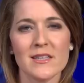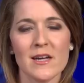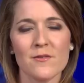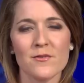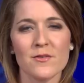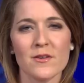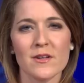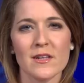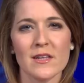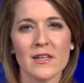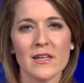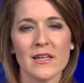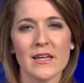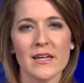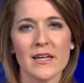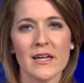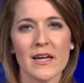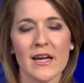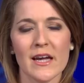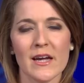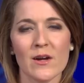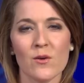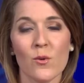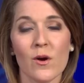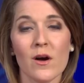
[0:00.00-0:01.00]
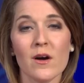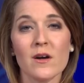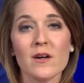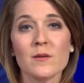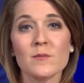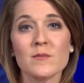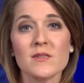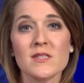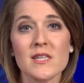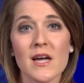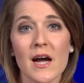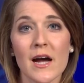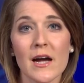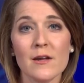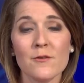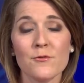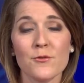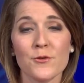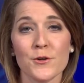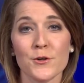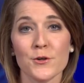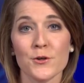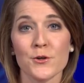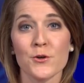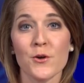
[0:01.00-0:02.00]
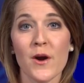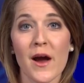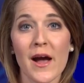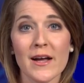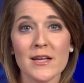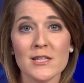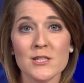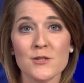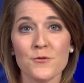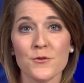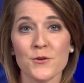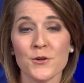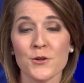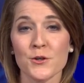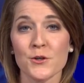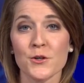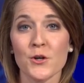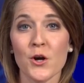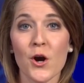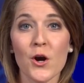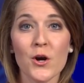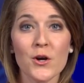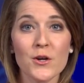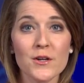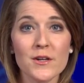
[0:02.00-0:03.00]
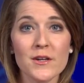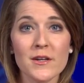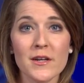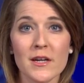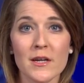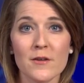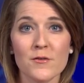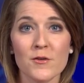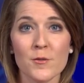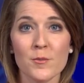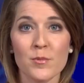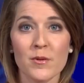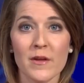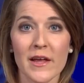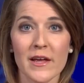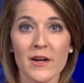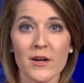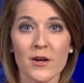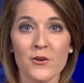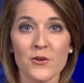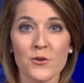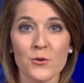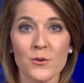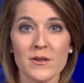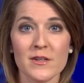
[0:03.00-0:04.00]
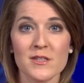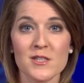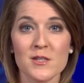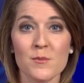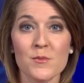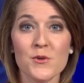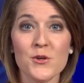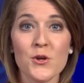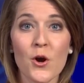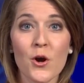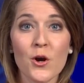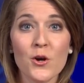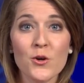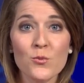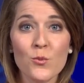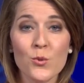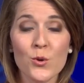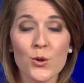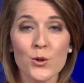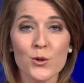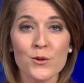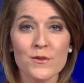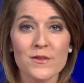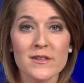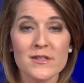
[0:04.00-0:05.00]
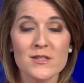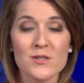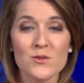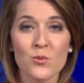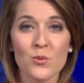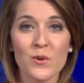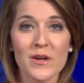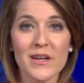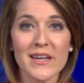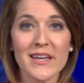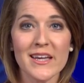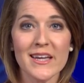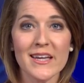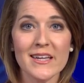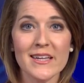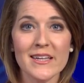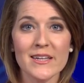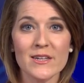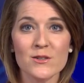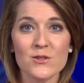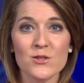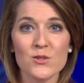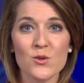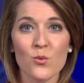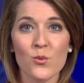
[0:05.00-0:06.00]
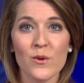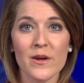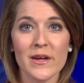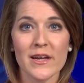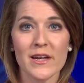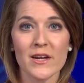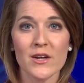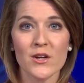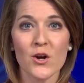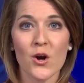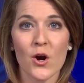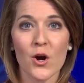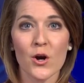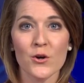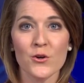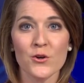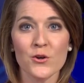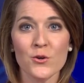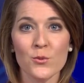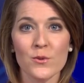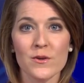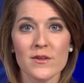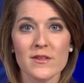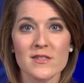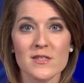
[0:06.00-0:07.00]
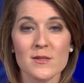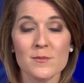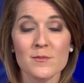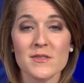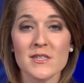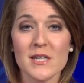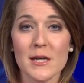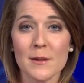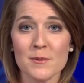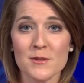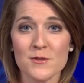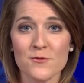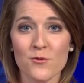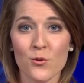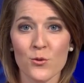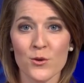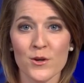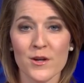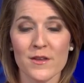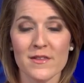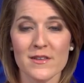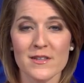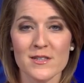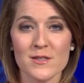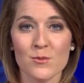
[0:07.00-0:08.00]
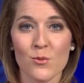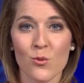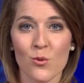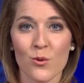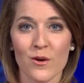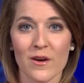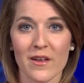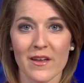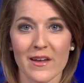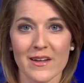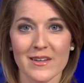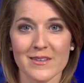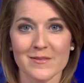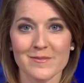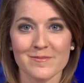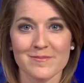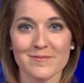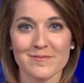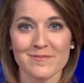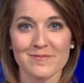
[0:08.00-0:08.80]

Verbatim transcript: Definitely a welcome sight for your grass, for your garden, and if you plan on doing some yard work this weekend, here's the Weekend Gardener with some tips for you this morning.